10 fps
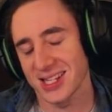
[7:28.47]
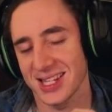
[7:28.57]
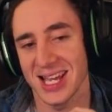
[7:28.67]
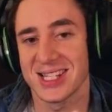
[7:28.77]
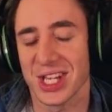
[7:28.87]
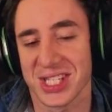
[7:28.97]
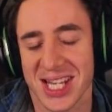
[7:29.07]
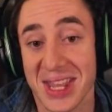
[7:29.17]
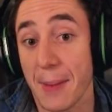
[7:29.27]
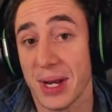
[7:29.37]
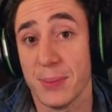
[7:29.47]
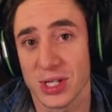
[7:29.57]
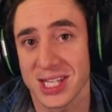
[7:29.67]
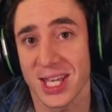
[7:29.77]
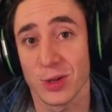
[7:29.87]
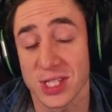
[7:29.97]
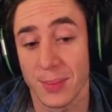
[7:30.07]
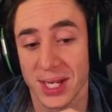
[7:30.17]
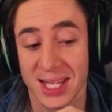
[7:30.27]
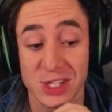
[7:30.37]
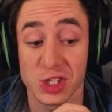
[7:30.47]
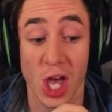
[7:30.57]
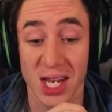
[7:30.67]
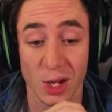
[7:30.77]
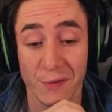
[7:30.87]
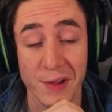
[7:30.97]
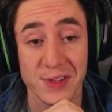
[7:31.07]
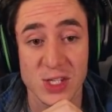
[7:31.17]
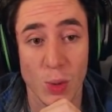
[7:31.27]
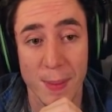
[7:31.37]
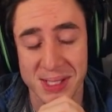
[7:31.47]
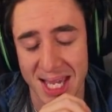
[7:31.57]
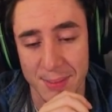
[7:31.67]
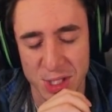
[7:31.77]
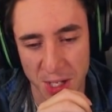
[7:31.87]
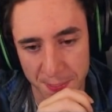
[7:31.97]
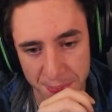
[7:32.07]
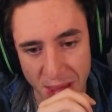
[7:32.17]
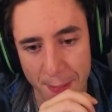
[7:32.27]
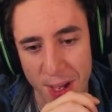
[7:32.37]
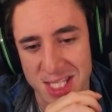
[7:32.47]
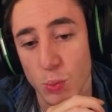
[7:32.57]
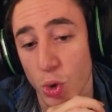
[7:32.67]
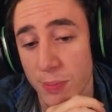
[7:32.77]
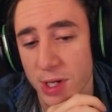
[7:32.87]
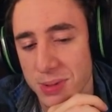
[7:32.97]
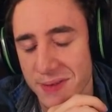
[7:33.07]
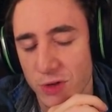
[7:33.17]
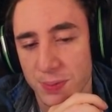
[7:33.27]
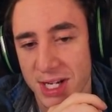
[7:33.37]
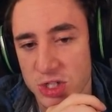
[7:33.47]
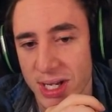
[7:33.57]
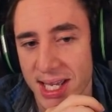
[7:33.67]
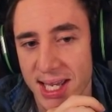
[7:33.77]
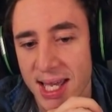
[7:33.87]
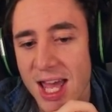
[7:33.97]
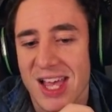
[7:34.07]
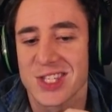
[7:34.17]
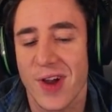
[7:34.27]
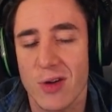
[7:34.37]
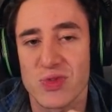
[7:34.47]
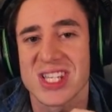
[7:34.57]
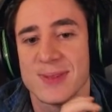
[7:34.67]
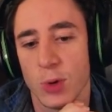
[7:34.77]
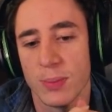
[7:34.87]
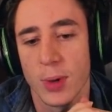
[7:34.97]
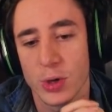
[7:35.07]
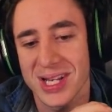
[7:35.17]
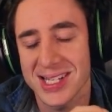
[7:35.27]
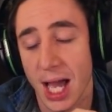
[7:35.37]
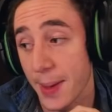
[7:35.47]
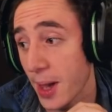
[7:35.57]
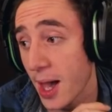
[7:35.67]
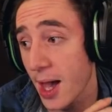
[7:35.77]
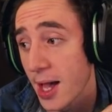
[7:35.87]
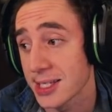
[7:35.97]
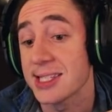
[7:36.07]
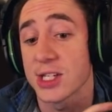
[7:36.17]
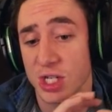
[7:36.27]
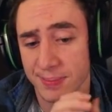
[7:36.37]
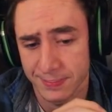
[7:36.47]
it doesn't take that many bullets to kill somebody, and certainly not 50 to wipe a team, so I personally wouldn't be opting for replenish right here. That's a very respawn mode type decision.